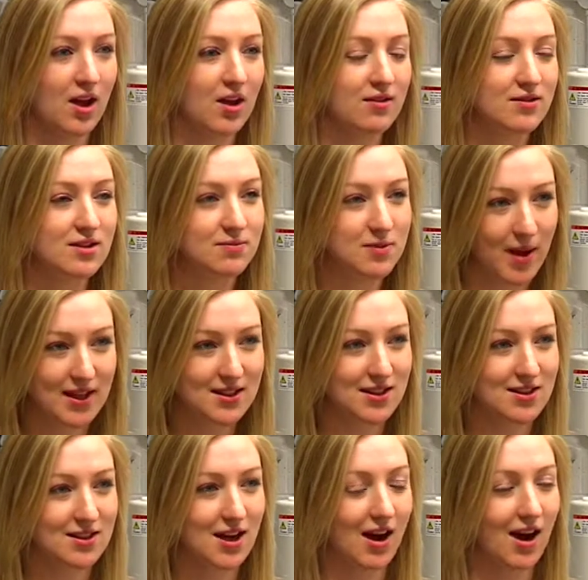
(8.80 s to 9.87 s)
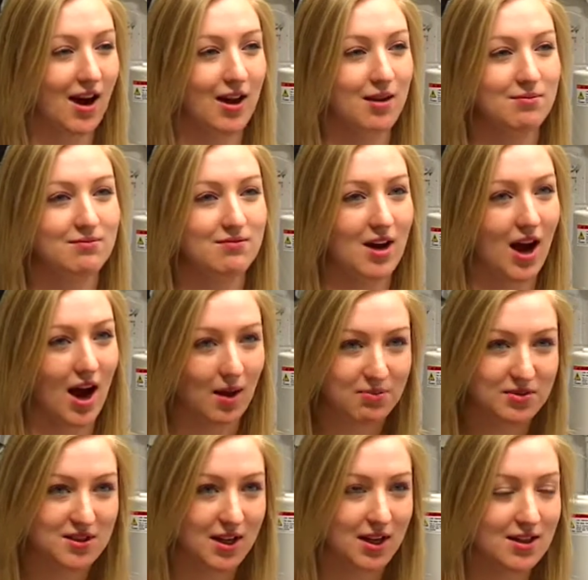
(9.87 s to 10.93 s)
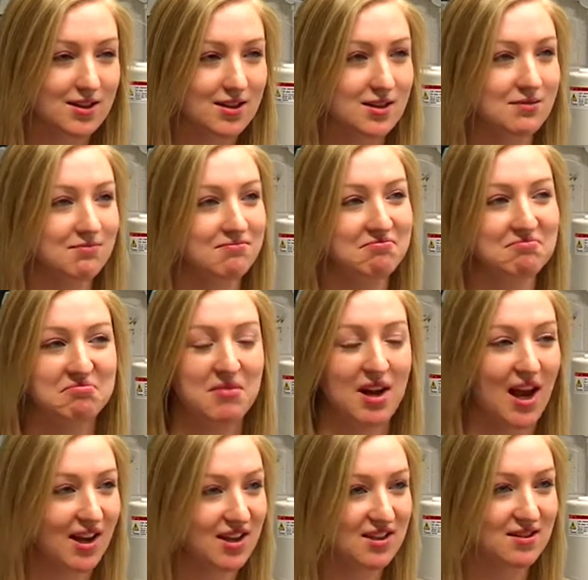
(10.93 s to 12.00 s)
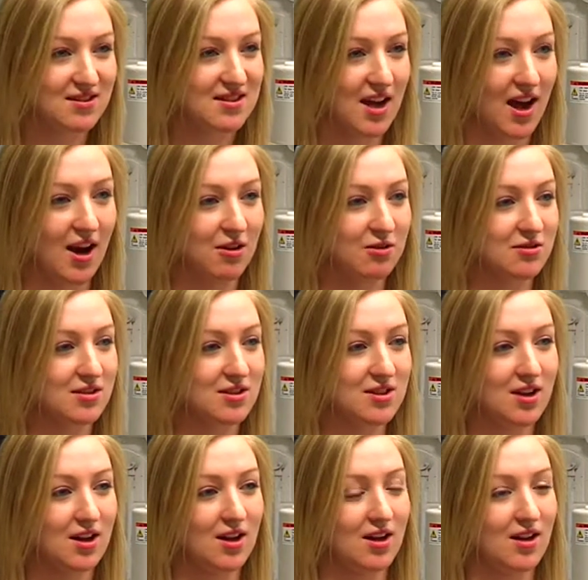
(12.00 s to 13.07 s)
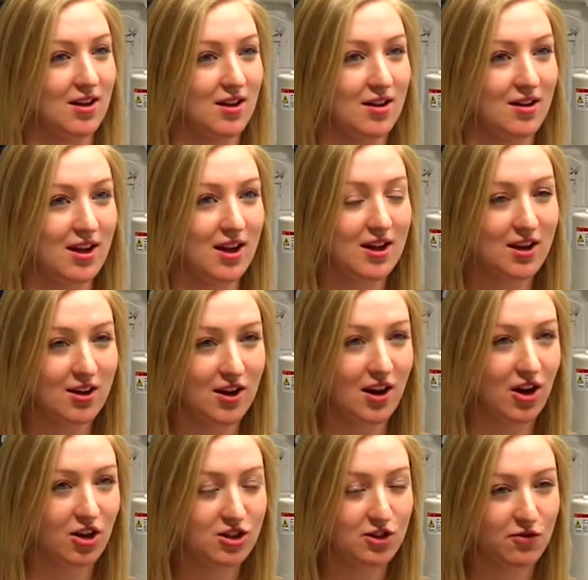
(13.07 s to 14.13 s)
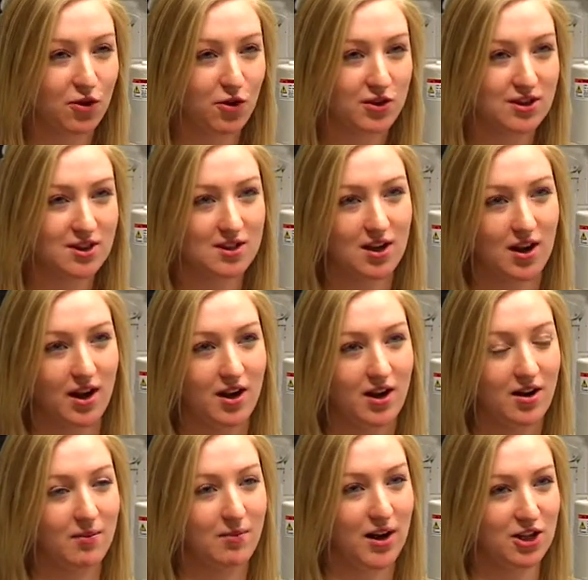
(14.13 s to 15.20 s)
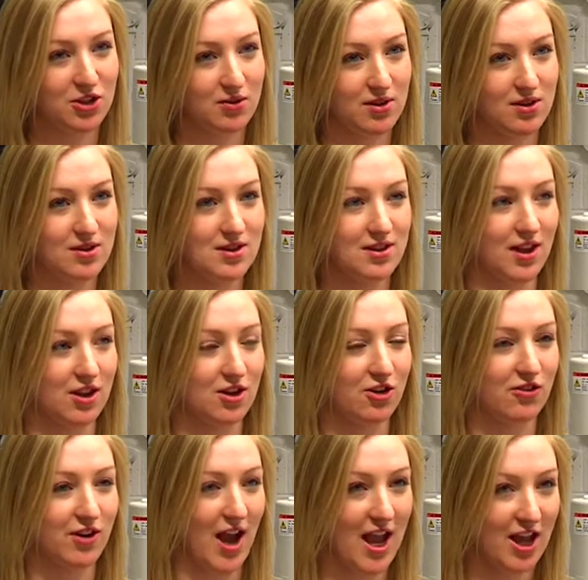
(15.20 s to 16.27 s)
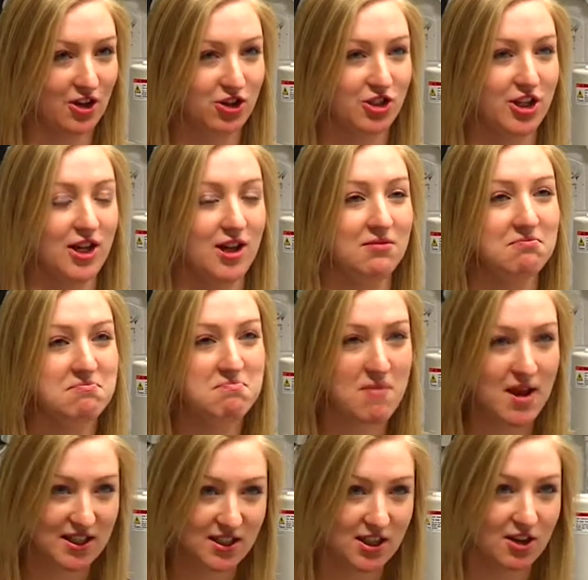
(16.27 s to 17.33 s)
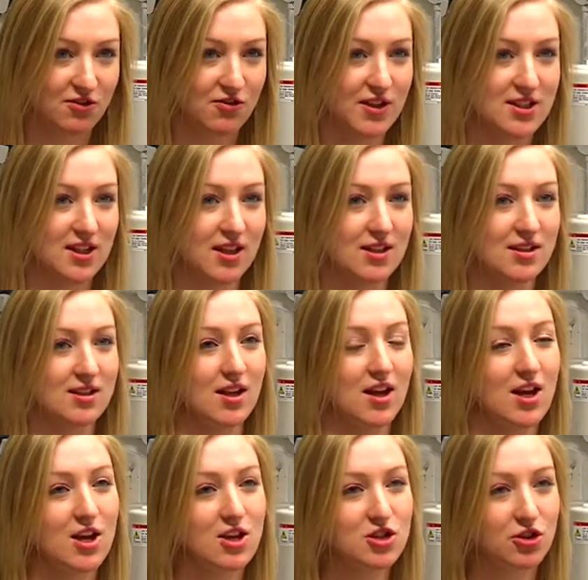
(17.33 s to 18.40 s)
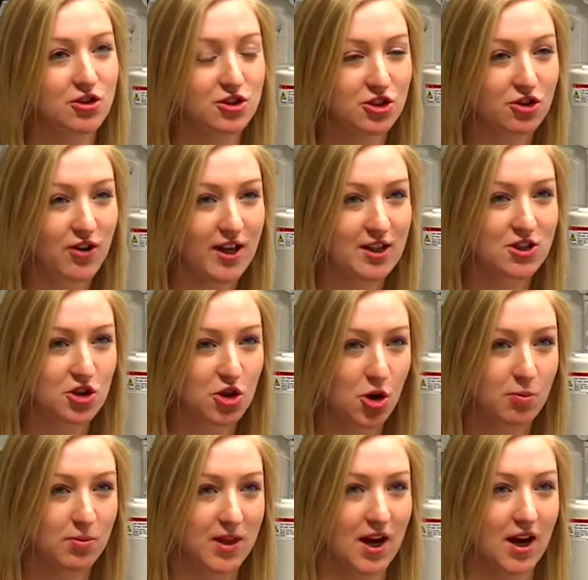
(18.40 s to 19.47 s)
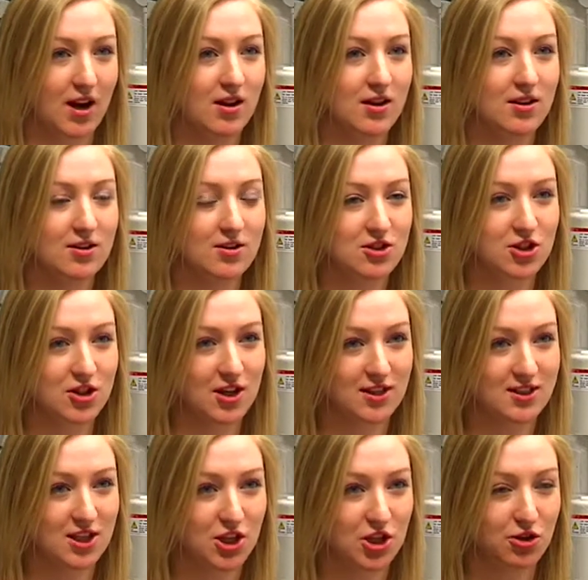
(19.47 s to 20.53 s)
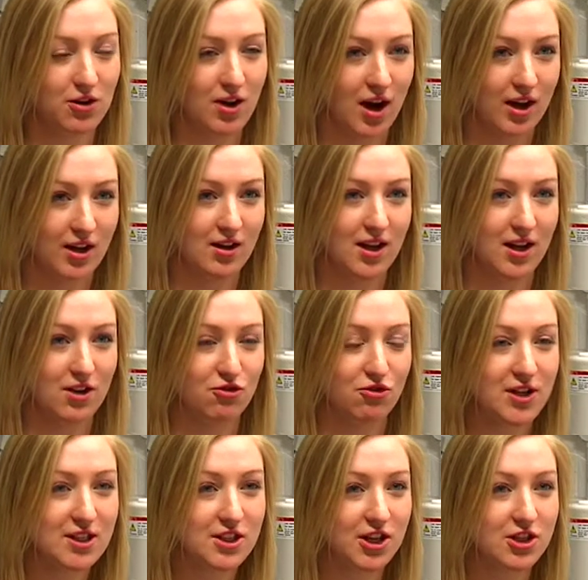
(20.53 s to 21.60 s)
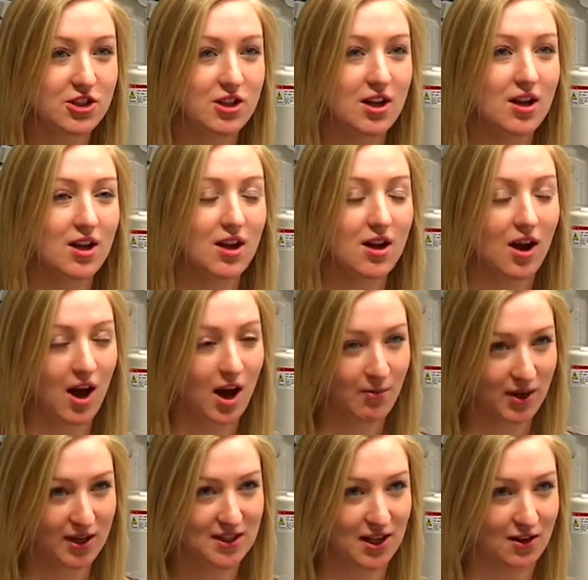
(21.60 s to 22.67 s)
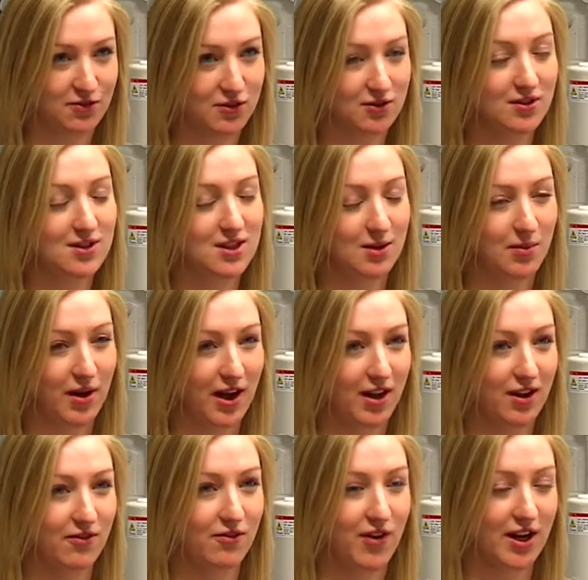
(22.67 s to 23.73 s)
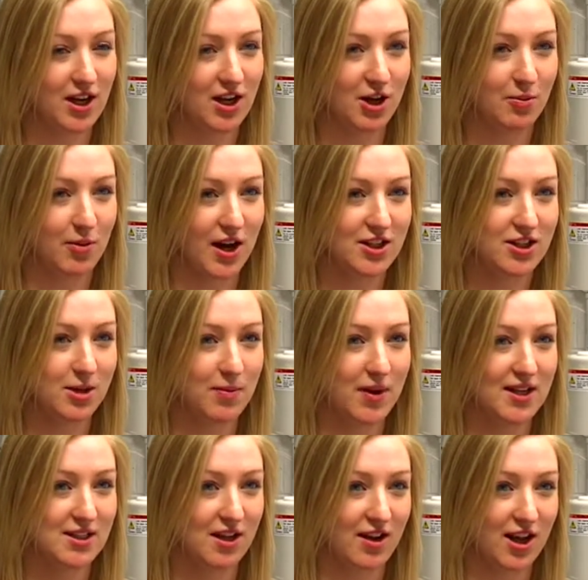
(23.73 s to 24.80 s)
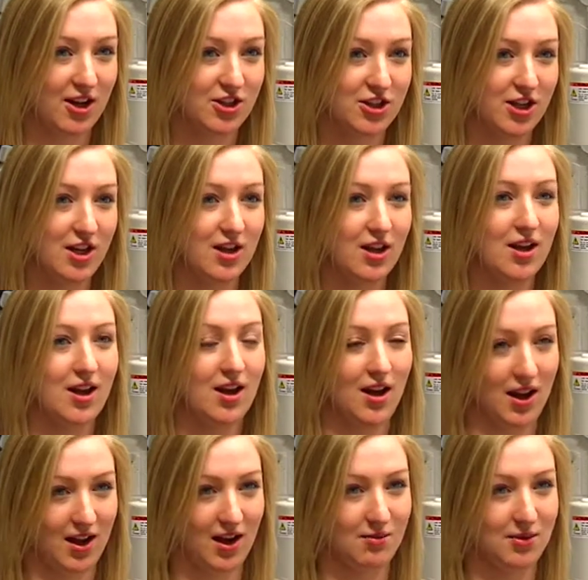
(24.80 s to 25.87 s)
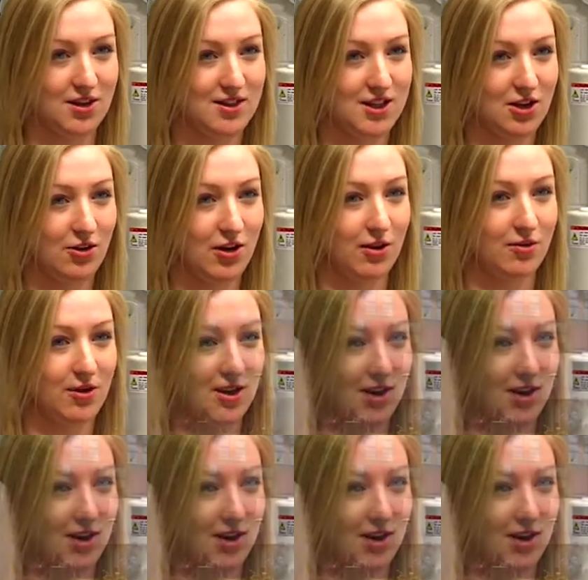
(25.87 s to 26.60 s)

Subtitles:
space and time, optics, light and sound. It also focuses on modules that cover energy, medical physics. So there's a great scope there to continue on in research. I myself did my final year project based on energy, and I'm continuing with